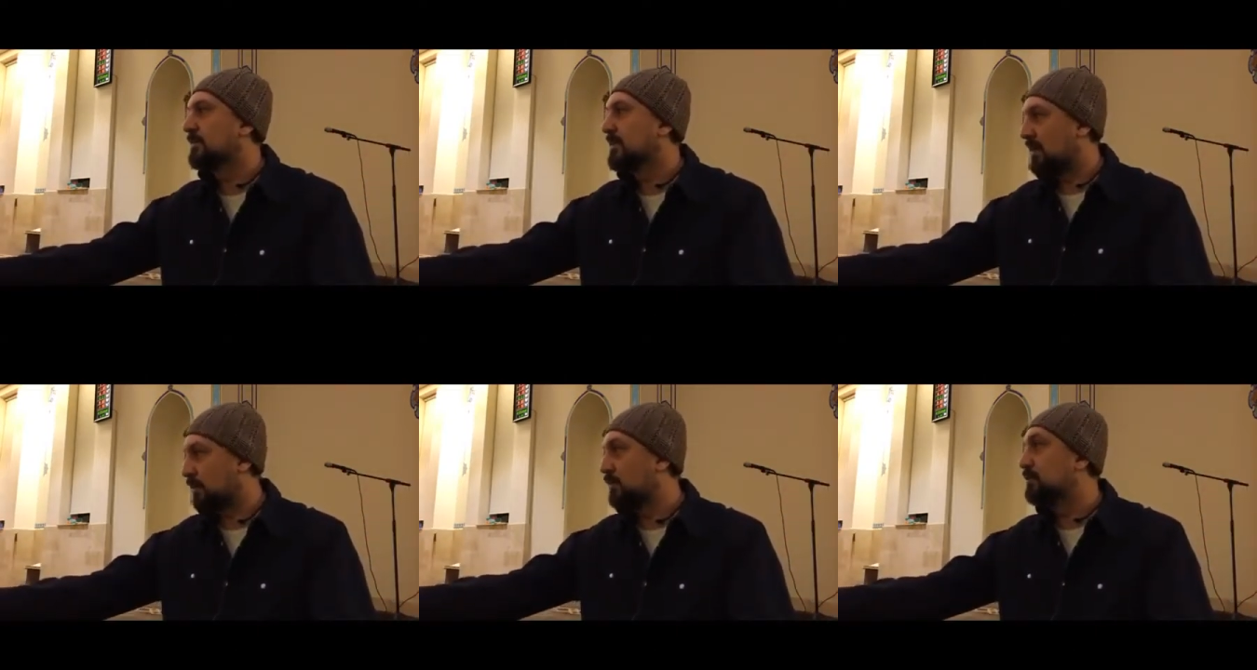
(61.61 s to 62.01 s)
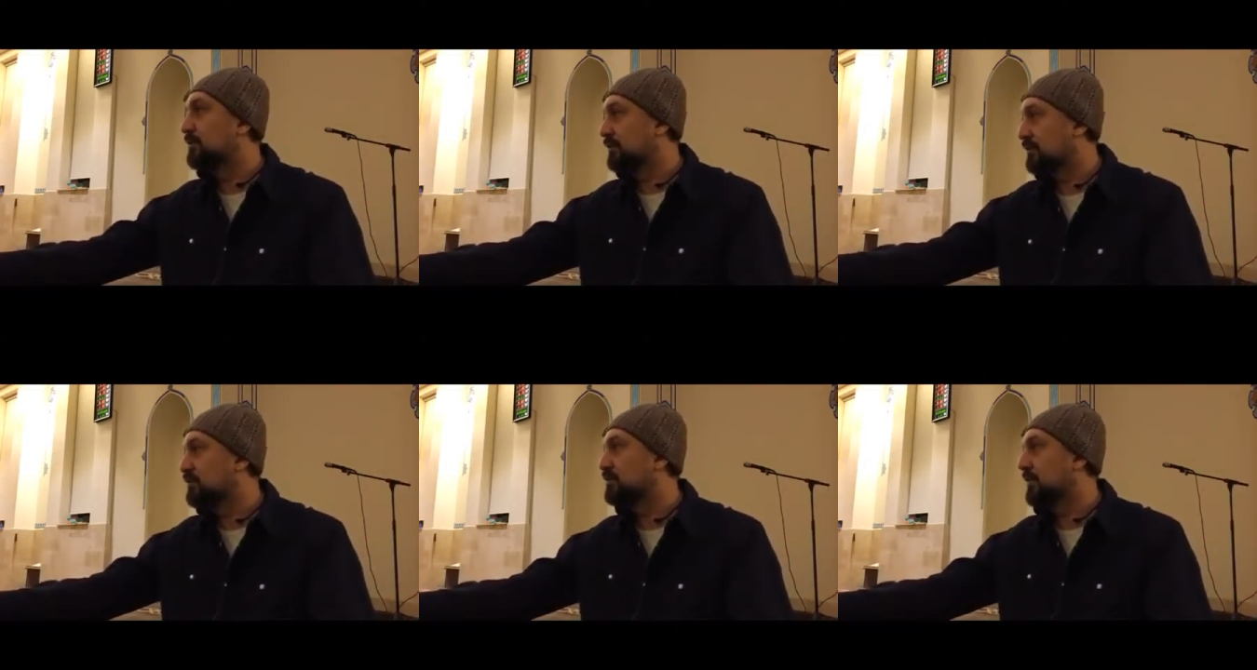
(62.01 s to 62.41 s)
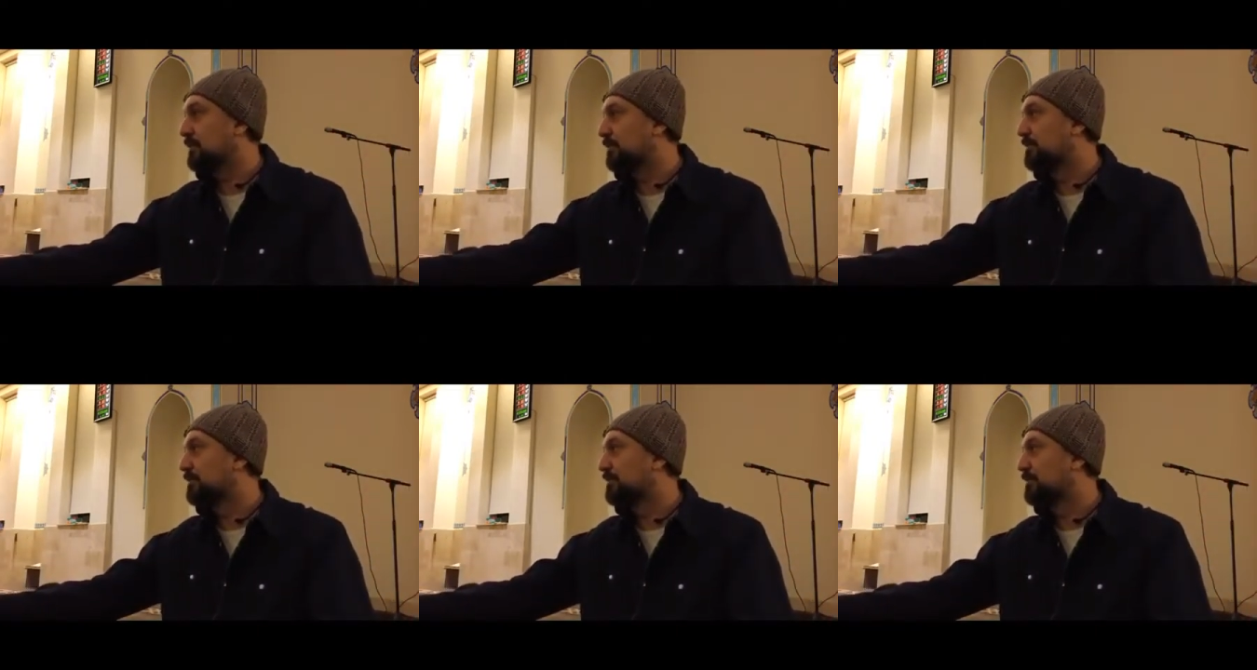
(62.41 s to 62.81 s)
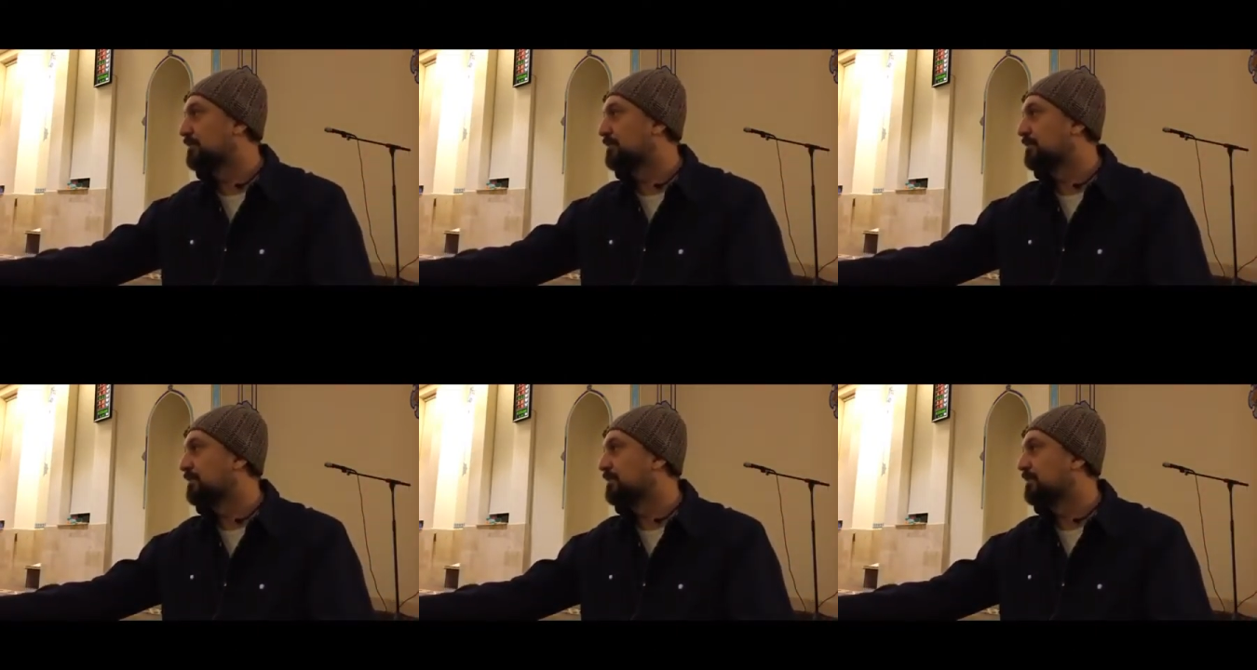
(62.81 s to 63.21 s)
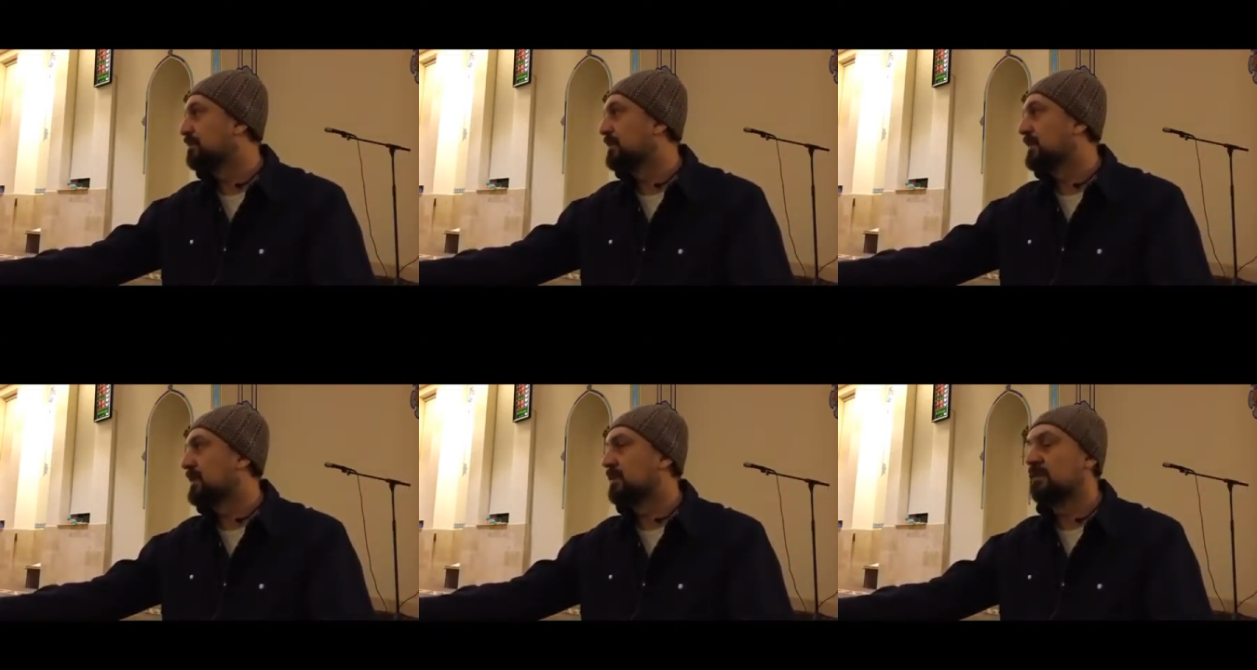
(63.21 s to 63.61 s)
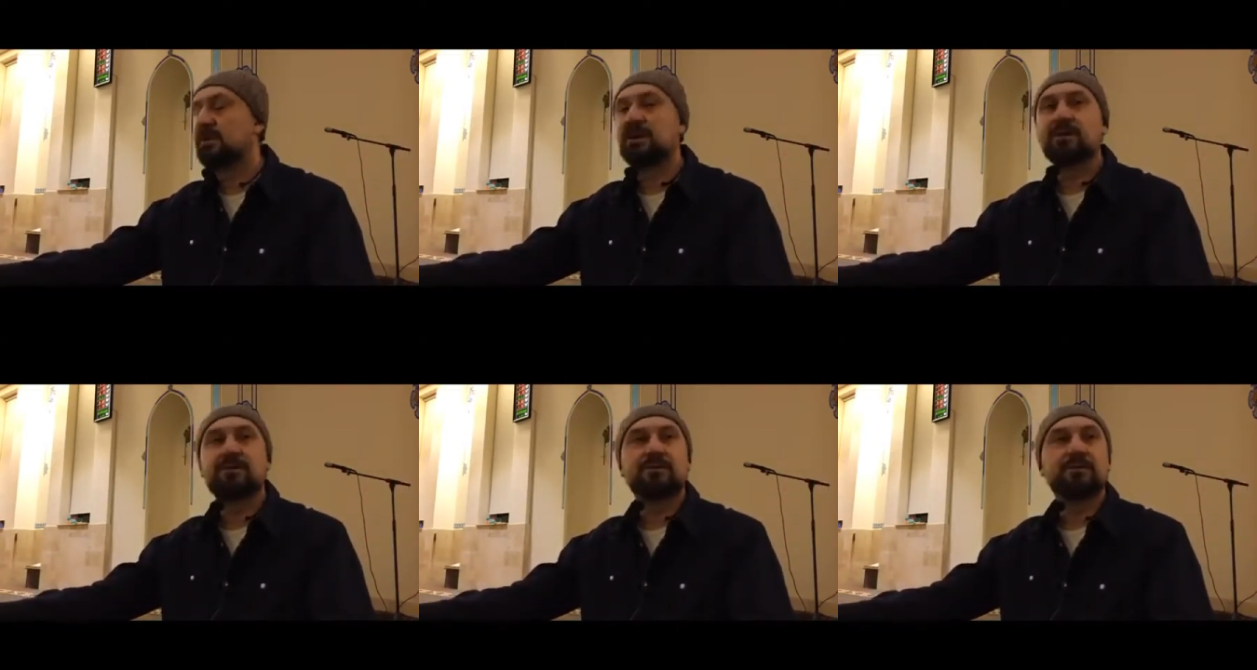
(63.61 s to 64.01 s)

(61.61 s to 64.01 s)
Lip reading: that will do the job. Right?